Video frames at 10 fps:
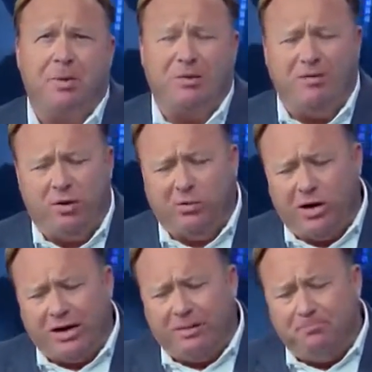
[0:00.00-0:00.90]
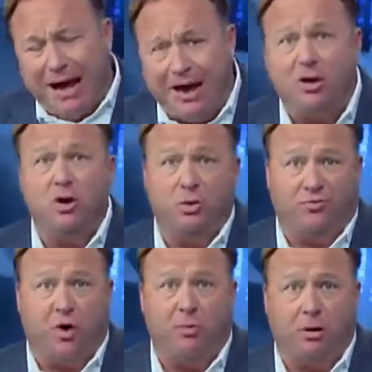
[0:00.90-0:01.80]
But if you look at Bannon, who was
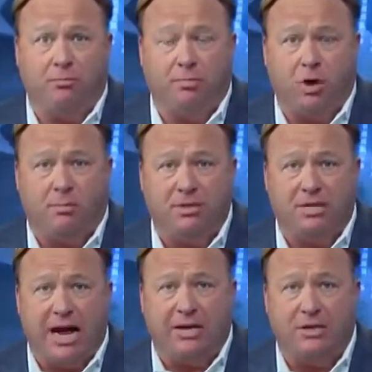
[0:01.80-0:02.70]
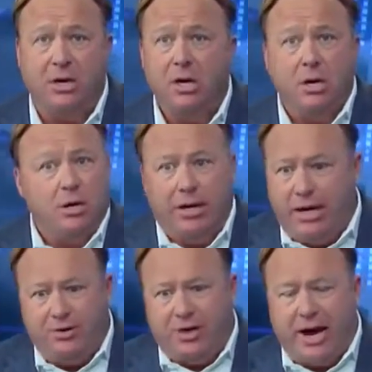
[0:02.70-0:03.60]
former Goldman Sachs,
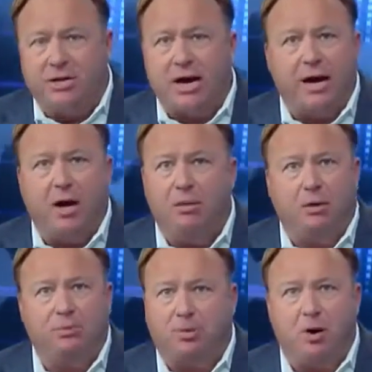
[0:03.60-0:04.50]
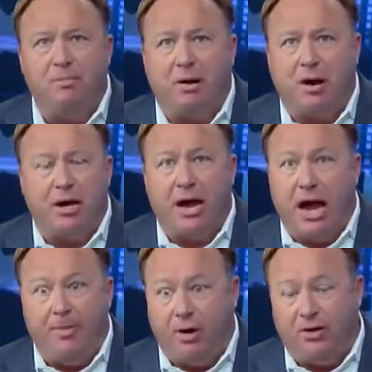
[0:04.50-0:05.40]
he's anti-globalist, pro-America,
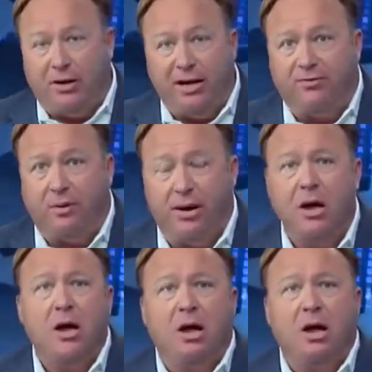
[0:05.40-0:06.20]
and they're delivering.